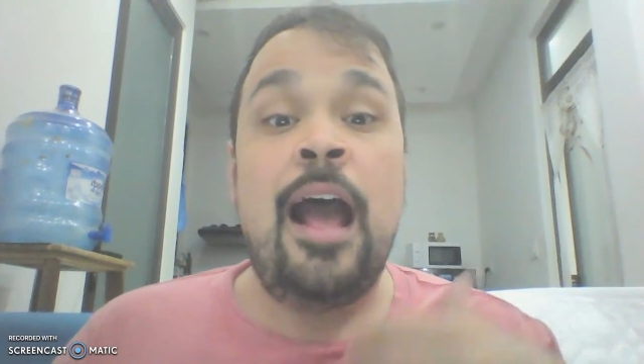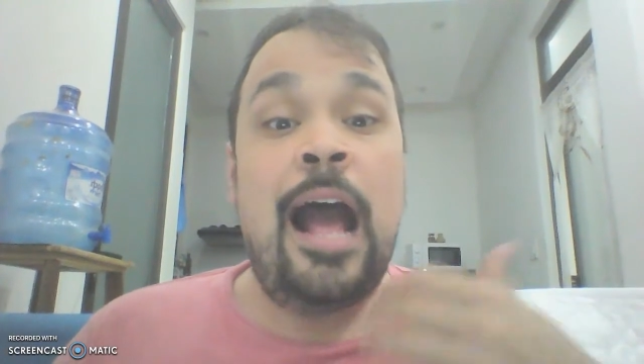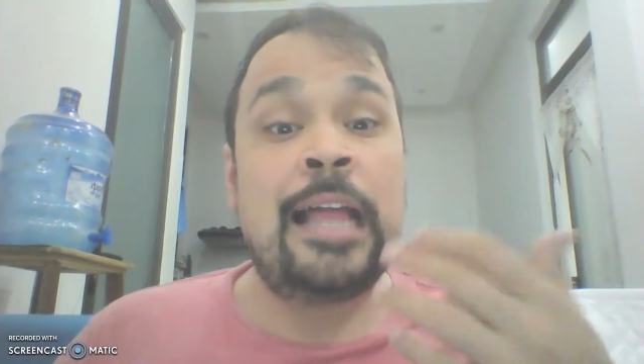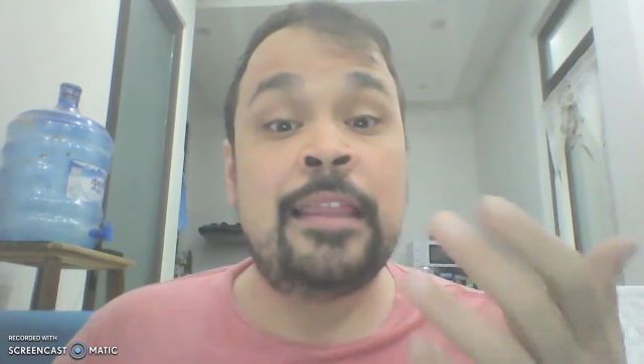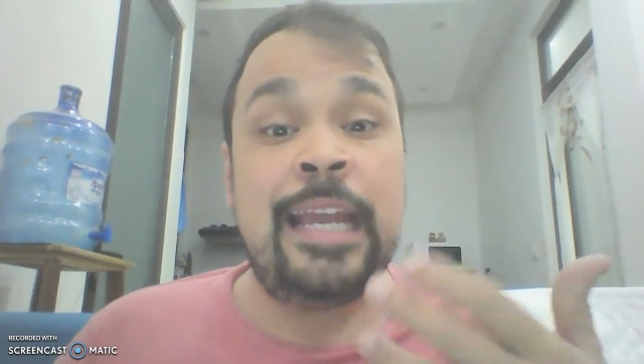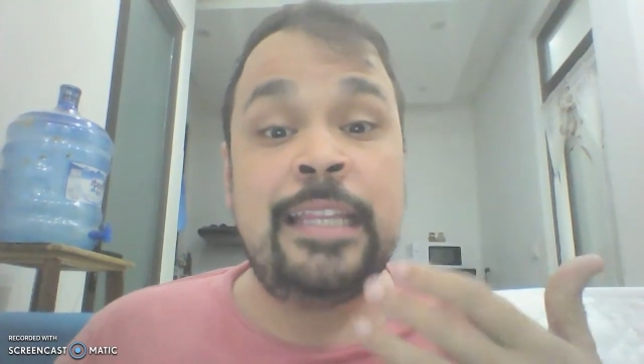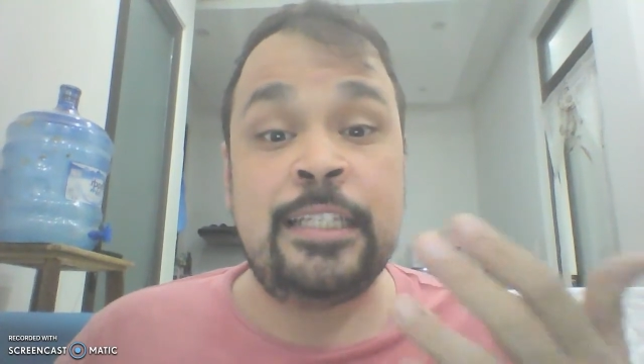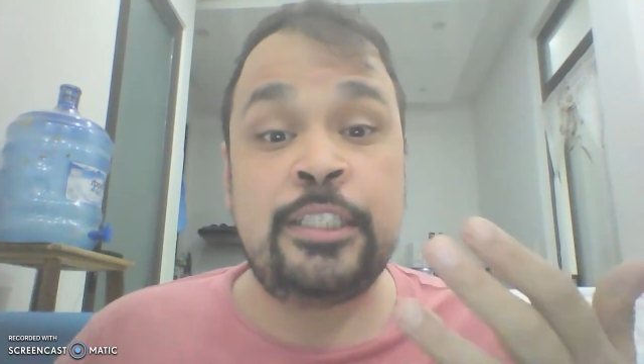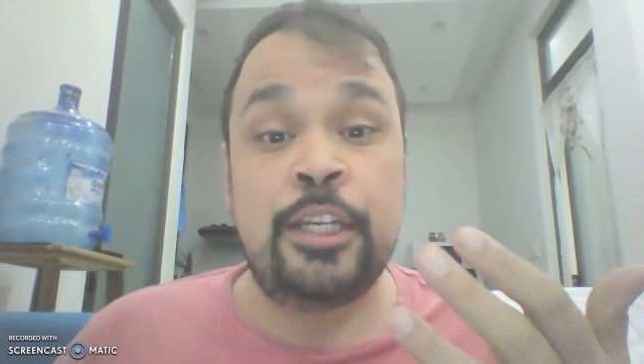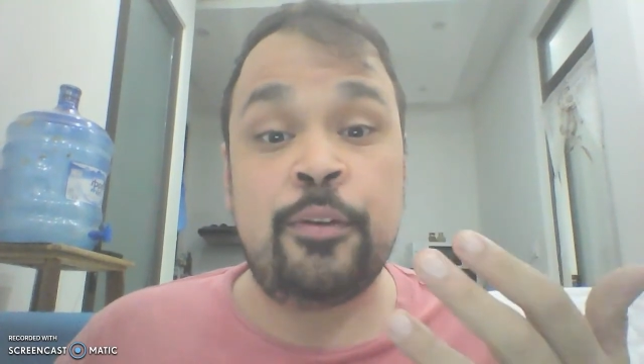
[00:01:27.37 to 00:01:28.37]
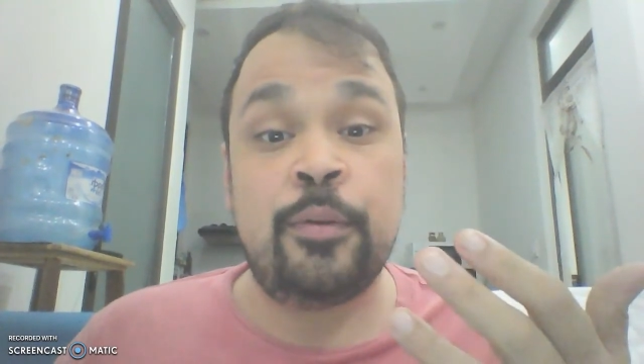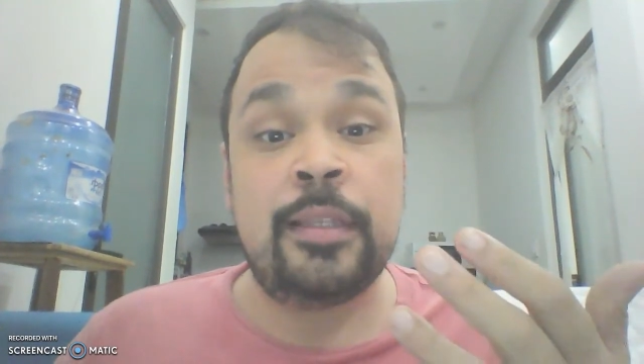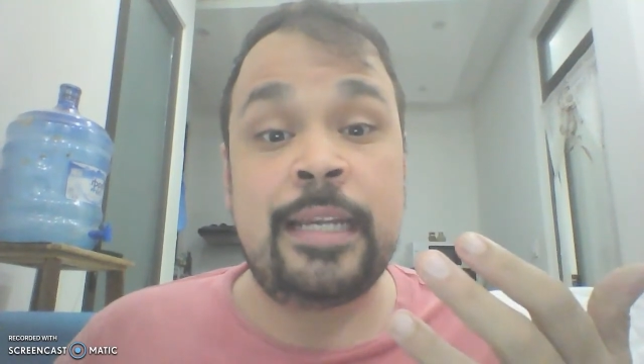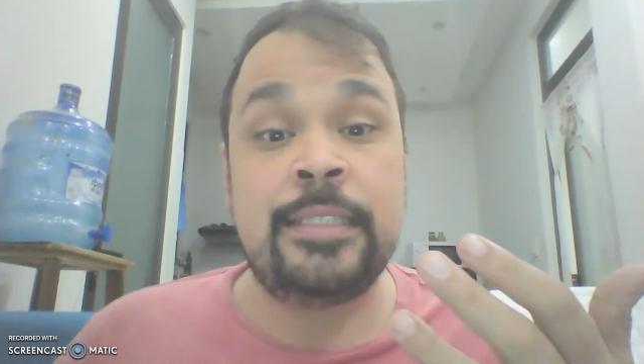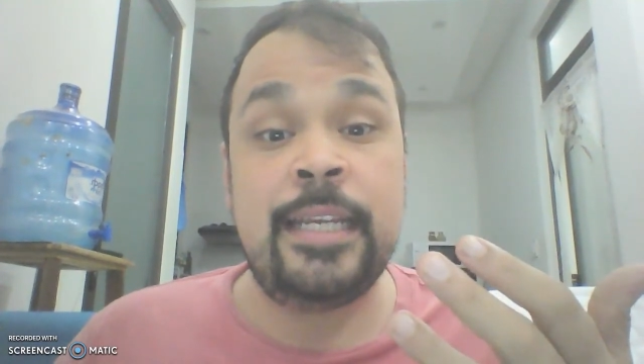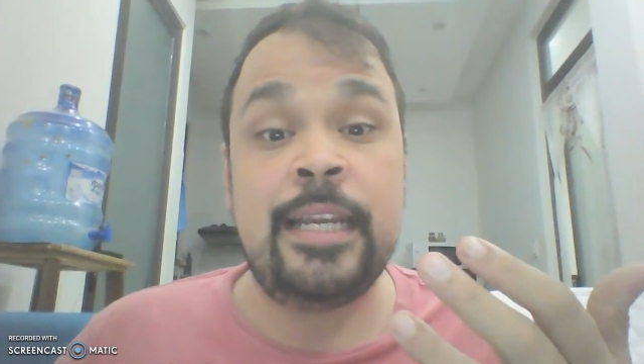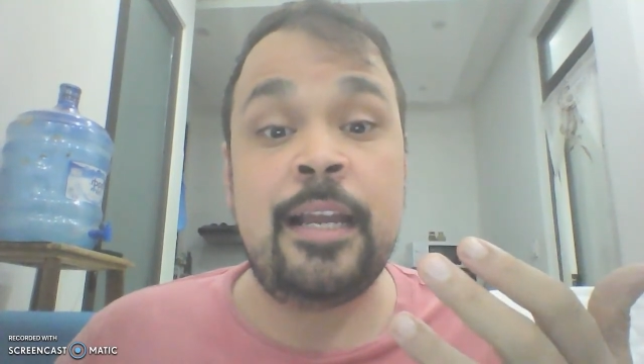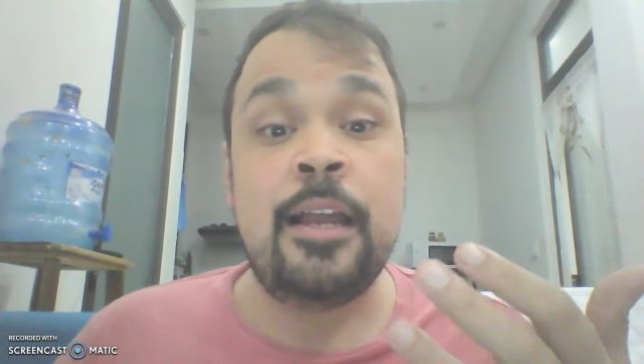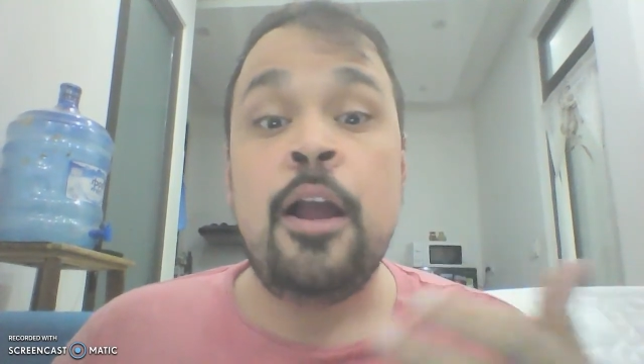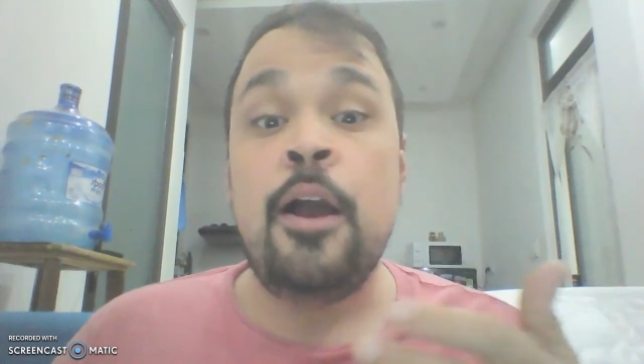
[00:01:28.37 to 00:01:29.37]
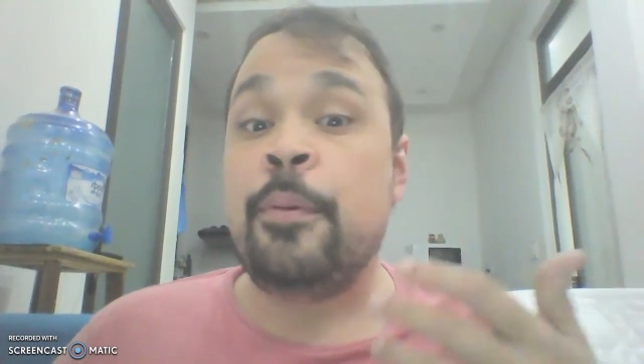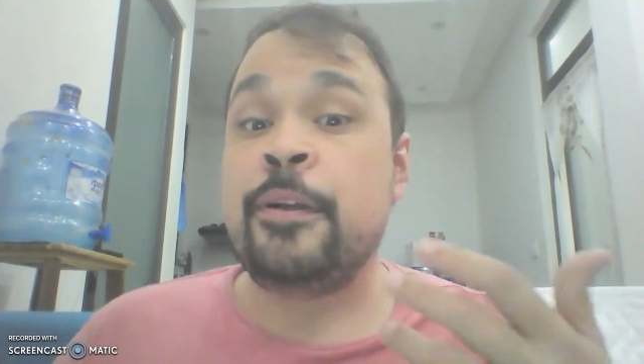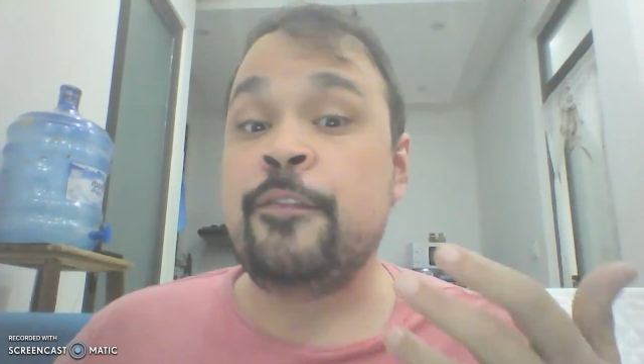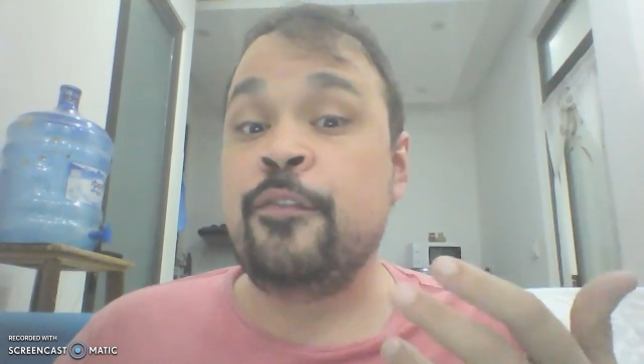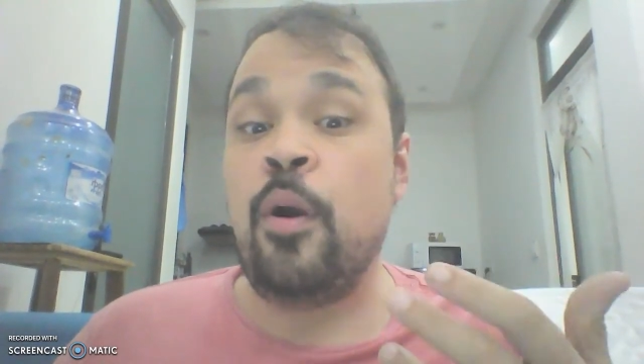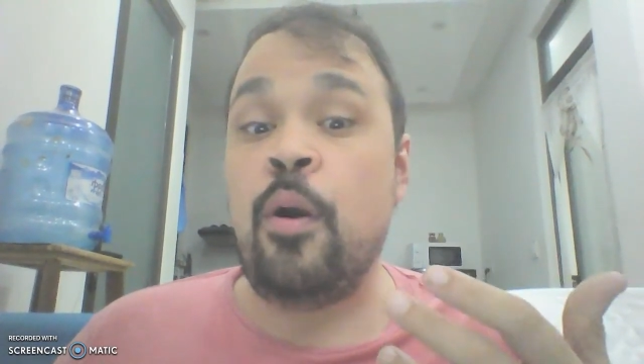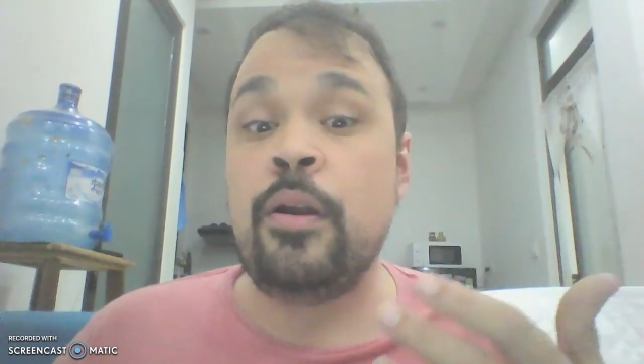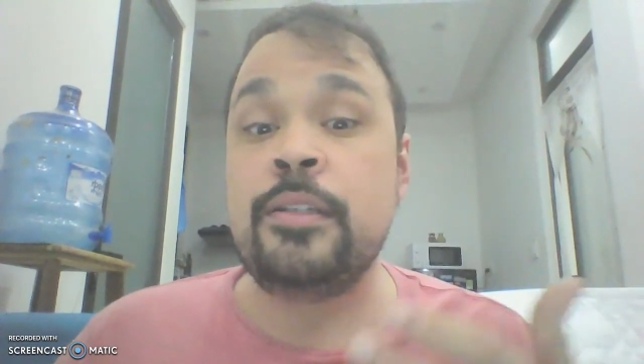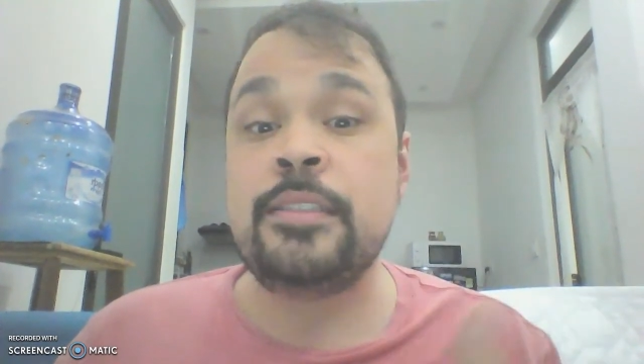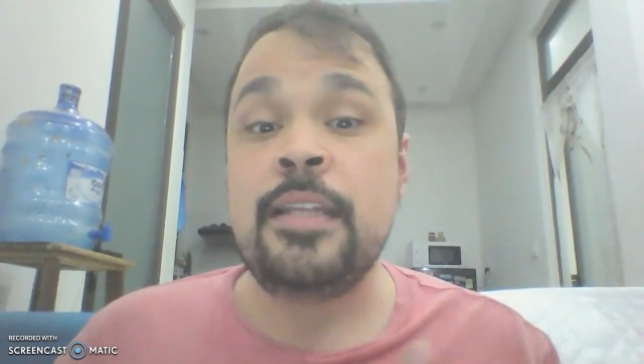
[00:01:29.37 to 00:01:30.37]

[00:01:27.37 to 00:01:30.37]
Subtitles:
I like the general idea, but of course,